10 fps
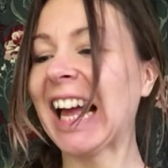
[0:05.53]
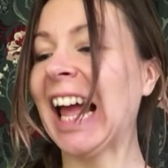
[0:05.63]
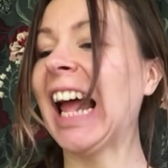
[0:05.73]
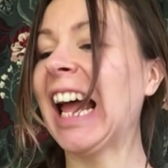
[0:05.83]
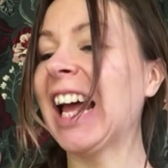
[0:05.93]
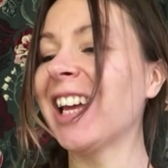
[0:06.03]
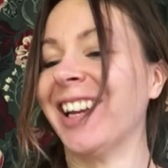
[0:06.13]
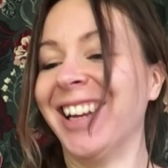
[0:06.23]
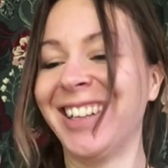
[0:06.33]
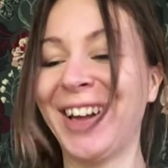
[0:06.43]

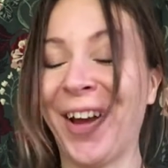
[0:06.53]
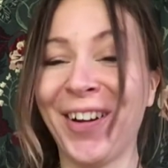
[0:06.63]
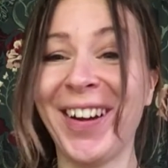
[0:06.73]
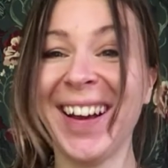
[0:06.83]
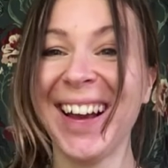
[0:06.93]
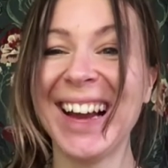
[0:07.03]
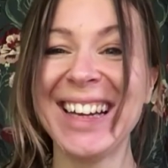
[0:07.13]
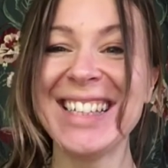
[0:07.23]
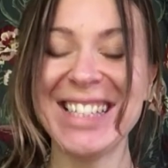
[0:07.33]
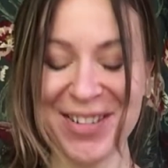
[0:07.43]
So
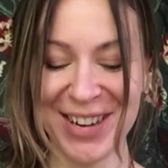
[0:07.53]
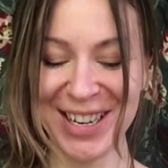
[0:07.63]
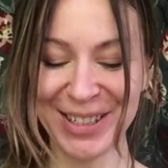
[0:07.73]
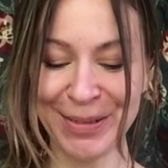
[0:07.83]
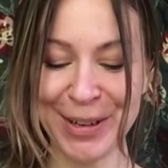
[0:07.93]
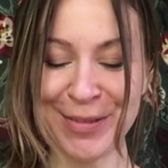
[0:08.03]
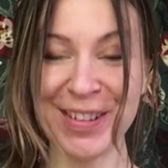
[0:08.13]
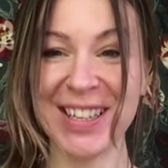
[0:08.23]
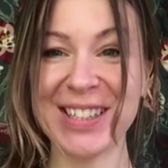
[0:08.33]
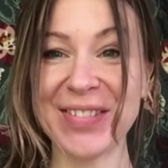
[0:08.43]
during 12
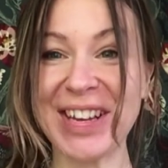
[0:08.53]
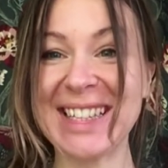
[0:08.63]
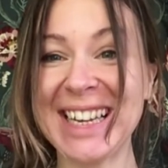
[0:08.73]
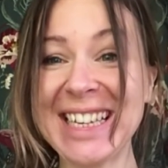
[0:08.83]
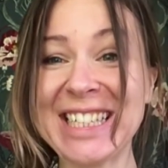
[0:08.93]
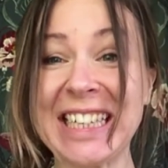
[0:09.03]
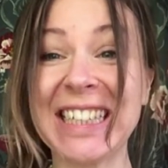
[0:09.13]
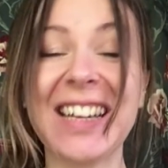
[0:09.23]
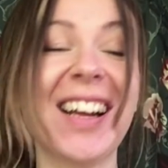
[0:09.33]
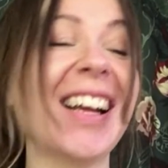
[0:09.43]
weeks of
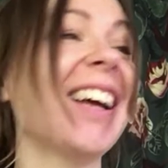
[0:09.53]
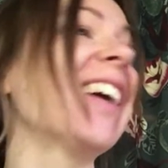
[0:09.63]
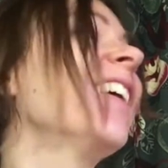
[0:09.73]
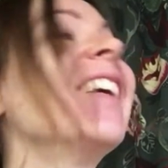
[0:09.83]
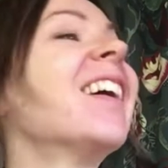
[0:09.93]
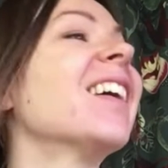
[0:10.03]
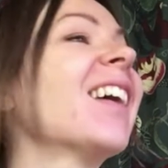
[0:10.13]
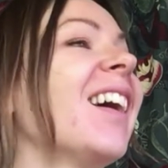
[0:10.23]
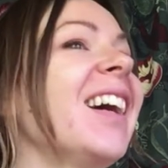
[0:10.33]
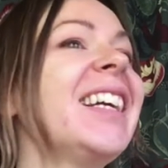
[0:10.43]
isolation,
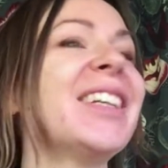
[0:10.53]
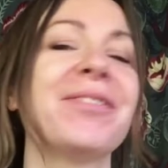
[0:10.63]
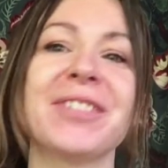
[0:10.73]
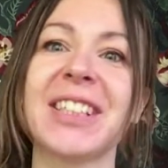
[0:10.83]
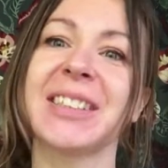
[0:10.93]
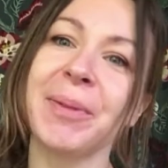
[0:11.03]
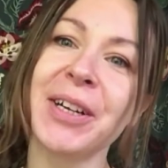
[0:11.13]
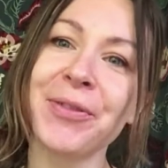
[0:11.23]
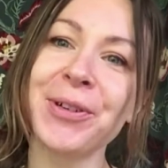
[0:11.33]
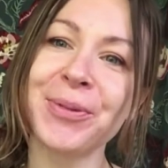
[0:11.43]
kind of was something
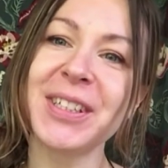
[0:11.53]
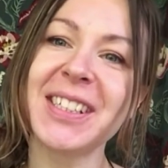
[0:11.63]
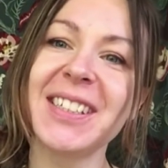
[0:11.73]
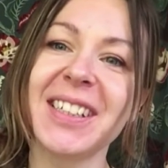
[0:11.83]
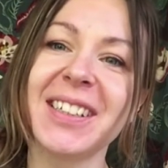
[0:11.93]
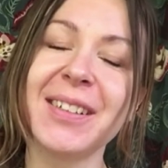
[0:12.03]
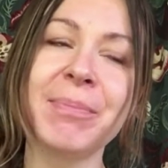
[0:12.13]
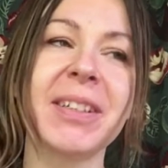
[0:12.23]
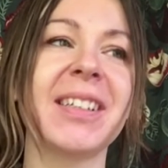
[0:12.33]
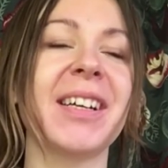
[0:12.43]
I've always wanted to do,
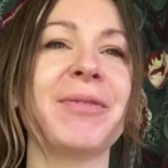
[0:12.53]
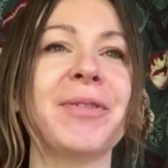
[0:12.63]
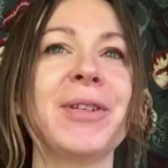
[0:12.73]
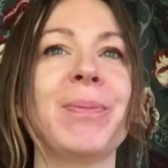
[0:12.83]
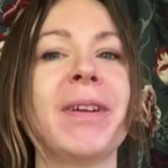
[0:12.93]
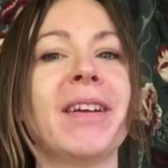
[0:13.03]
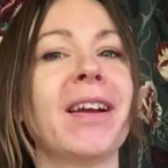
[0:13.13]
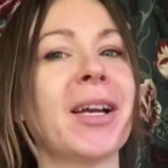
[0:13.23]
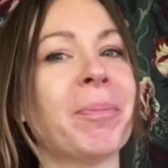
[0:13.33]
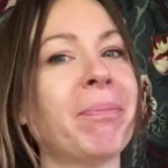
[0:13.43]
but I've always been
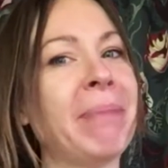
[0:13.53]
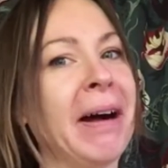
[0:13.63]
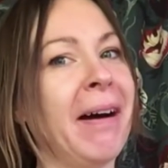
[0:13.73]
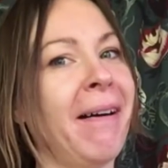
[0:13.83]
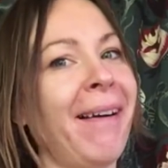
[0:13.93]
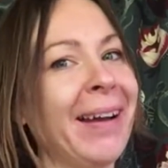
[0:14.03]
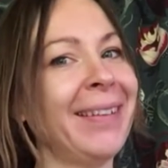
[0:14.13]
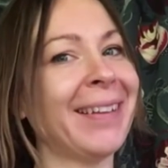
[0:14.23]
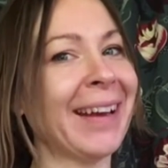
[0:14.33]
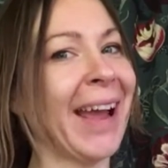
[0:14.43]
like
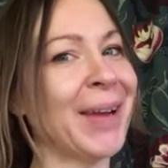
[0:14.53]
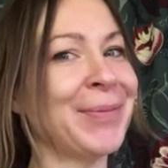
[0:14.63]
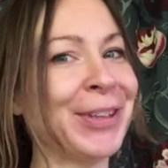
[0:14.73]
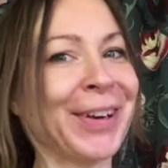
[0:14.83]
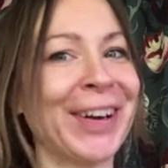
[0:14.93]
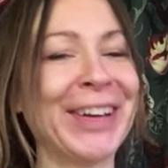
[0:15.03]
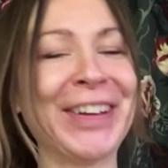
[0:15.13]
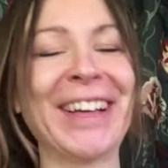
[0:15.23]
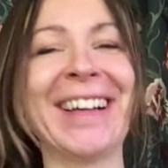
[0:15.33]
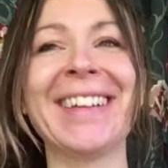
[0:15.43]
behind the camera kind of
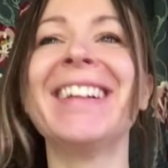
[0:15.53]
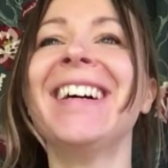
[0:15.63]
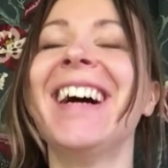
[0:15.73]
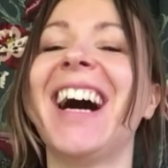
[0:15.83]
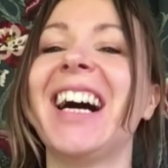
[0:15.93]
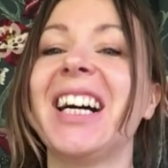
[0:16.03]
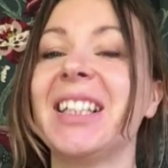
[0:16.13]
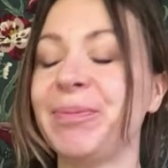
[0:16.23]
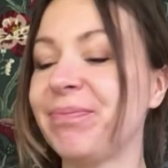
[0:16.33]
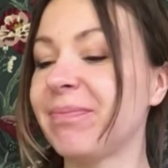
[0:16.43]
girl.
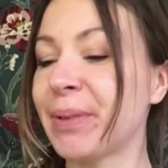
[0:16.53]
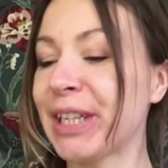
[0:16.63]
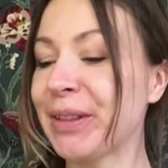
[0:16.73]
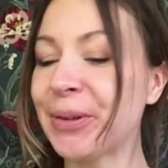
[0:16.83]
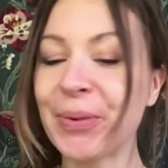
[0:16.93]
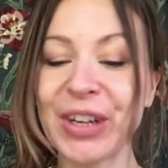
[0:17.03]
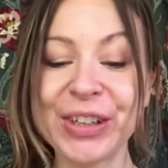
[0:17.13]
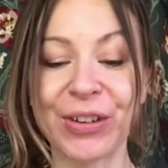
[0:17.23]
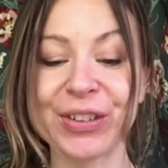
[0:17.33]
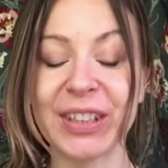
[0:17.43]
But I thought, why
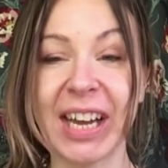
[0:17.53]
not?